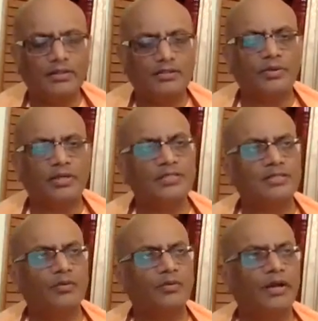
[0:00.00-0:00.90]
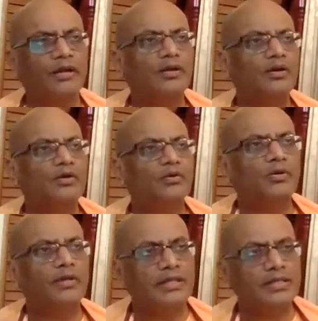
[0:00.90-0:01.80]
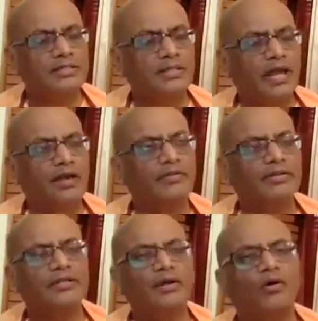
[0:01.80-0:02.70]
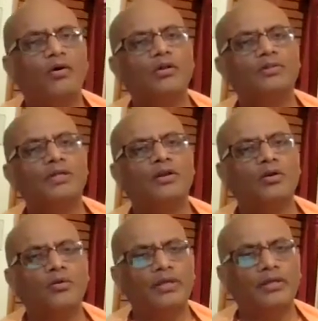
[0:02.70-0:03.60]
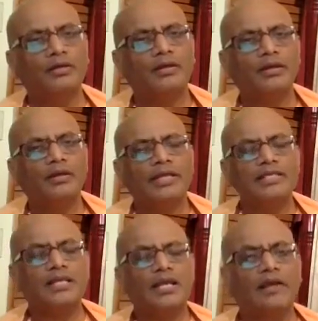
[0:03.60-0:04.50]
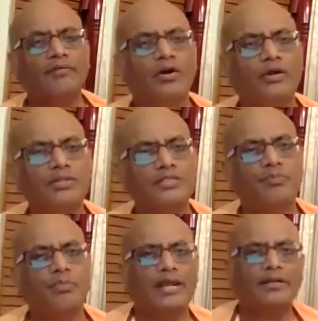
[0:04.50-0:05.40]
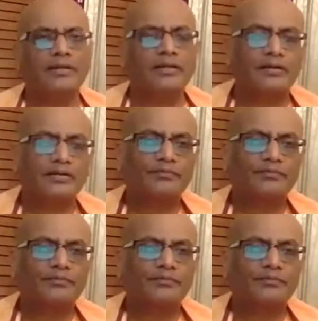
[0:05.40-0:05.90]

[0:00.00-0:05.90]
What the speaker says: So he is the one who is having that all the glory. He's having all the splendor.